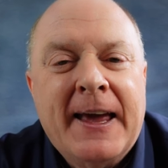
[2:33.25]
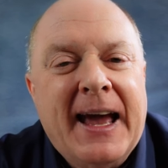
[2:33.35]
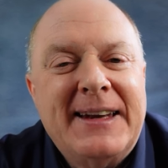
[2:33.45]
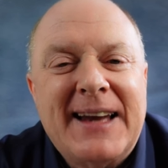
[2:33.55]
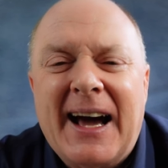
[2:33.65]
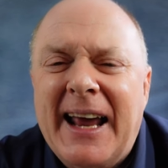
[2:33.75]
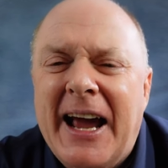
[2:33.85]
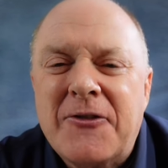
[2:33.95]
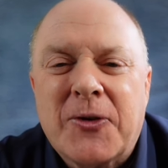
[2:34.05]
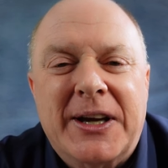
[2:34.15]
And not
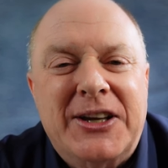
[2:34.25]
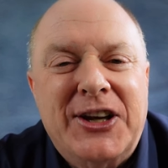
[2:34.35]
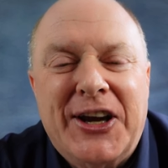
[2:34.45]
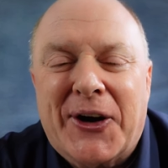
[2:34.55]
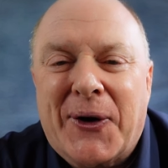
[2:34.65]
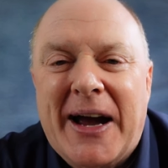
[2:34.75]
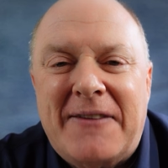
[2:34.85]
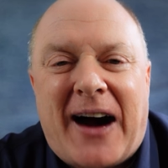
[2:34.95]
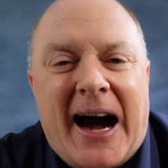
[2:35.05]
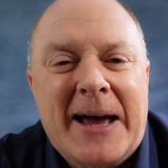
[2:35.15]
every year
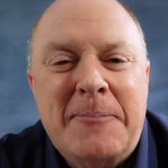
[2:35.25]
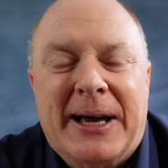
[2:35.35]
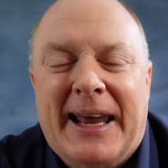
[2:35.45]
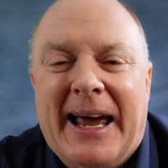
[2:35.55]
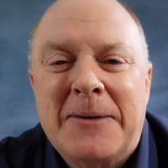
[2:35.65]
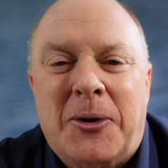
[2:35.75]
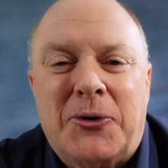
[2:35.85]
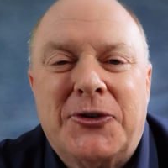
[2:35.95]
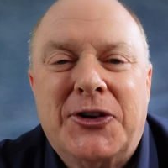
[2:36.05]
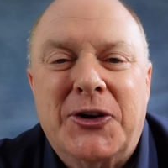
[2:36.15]
have I been
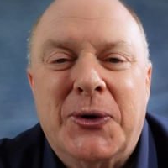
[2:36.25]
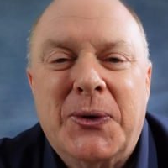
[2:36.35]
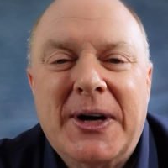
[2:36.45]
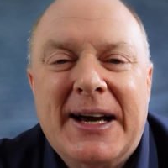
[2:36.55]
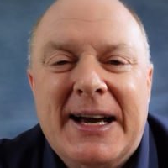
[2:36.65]
able to